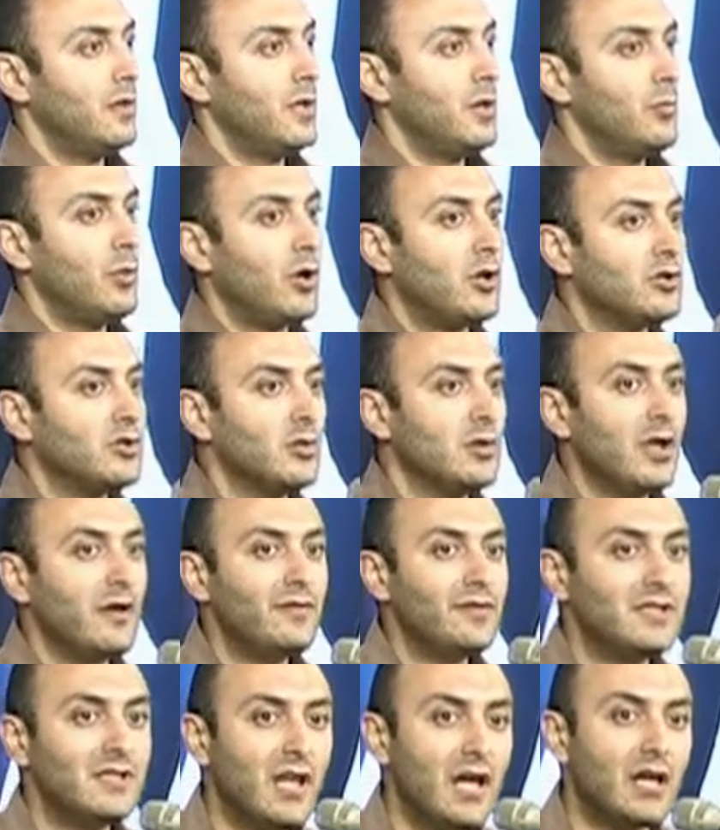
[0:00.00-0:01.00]
But also, love
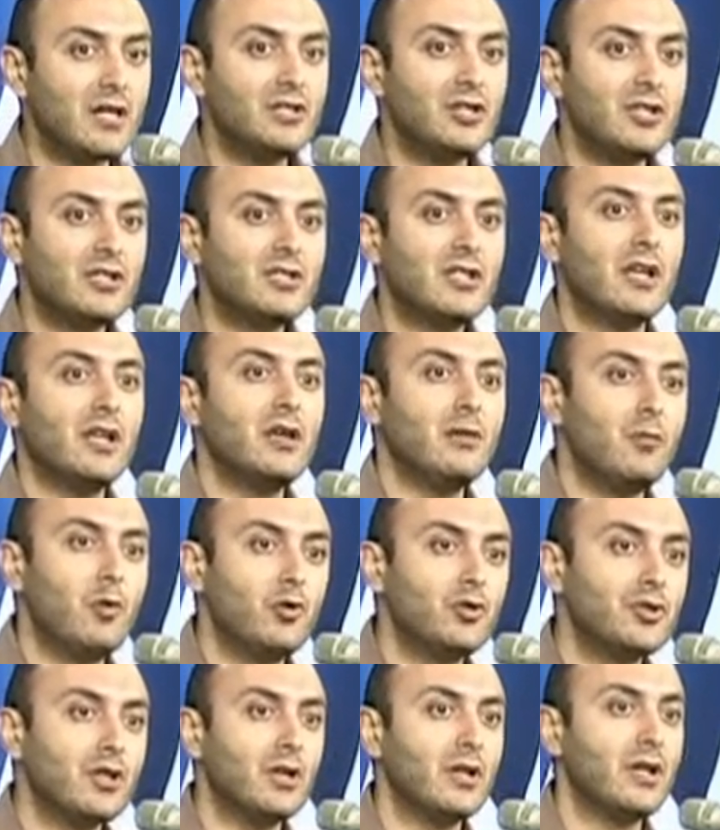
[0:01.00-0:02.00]
is not just an
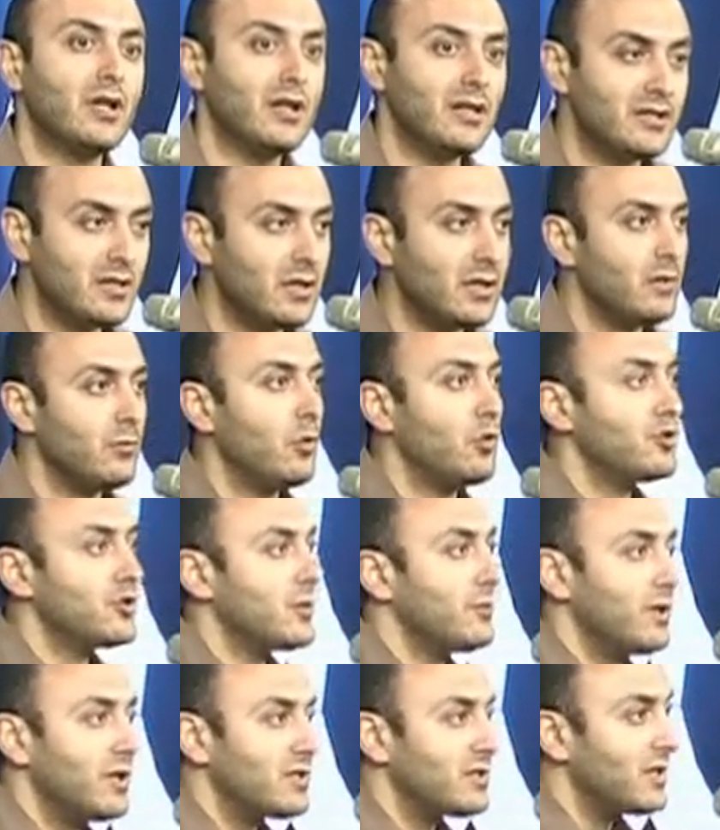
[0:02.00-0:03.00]
emotion. It is an emotion,
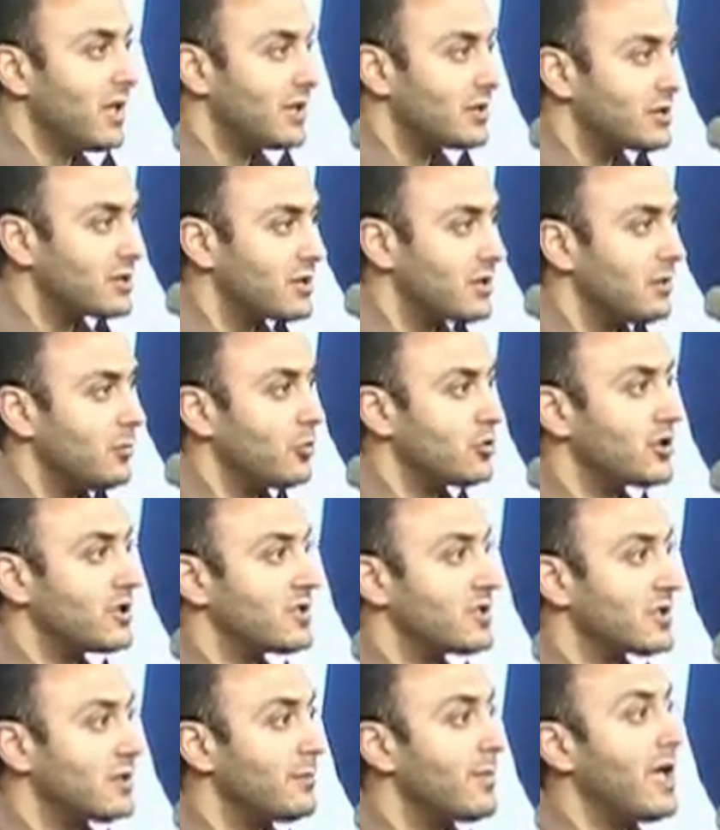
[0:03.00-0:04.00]
but it's not just an emotion. It's
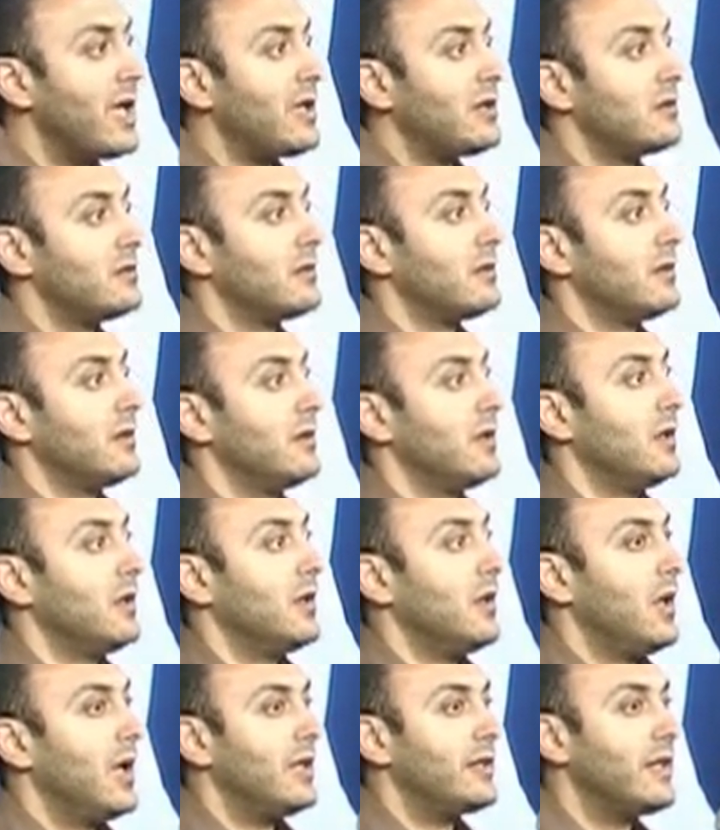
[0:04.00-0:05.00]
a command.
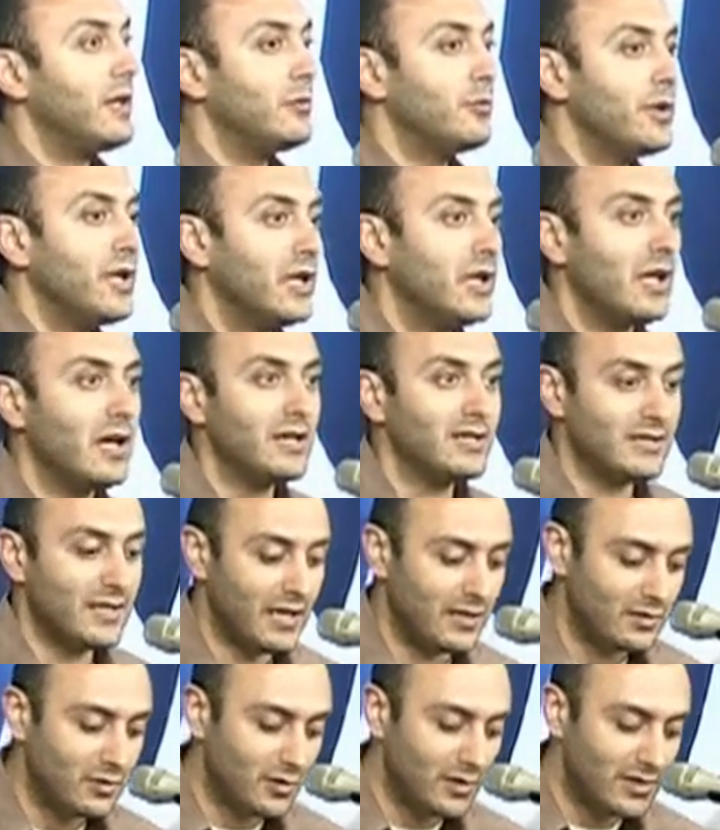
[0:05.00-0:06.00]
And they realized that.
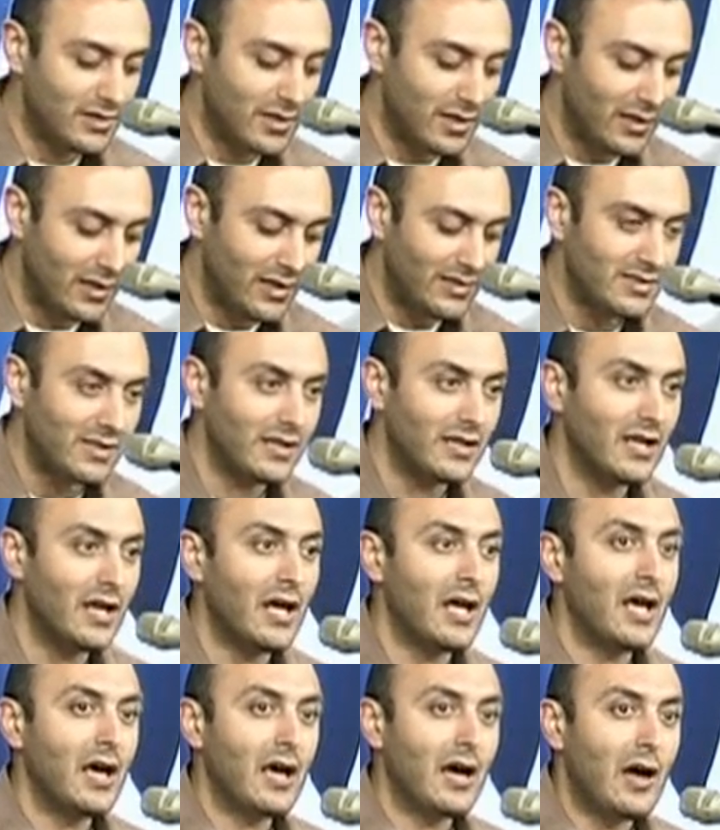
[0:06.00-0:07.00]
And so they said, listen,
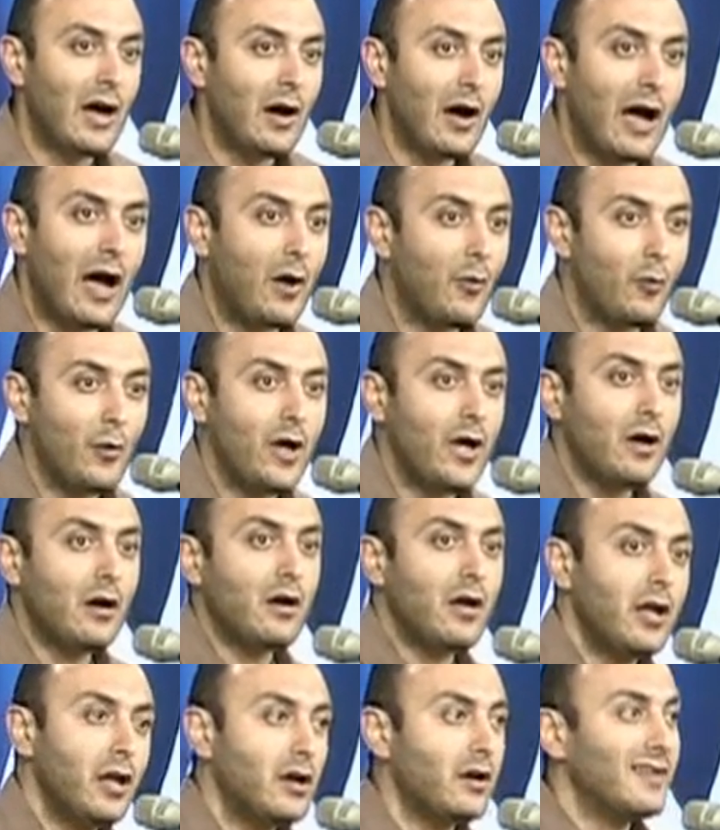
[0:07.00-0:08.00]
we are
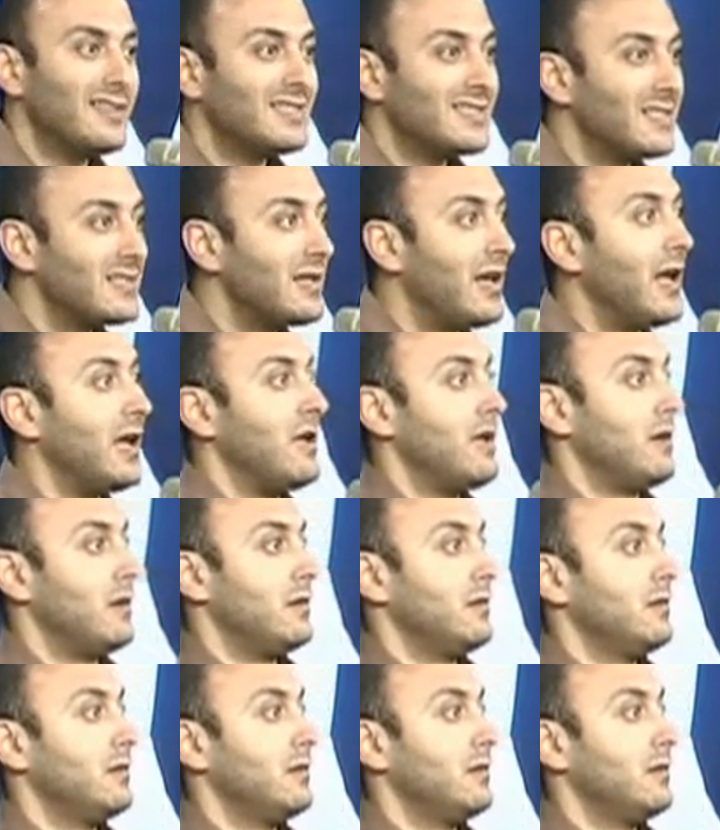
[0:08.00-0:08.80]
here to stay.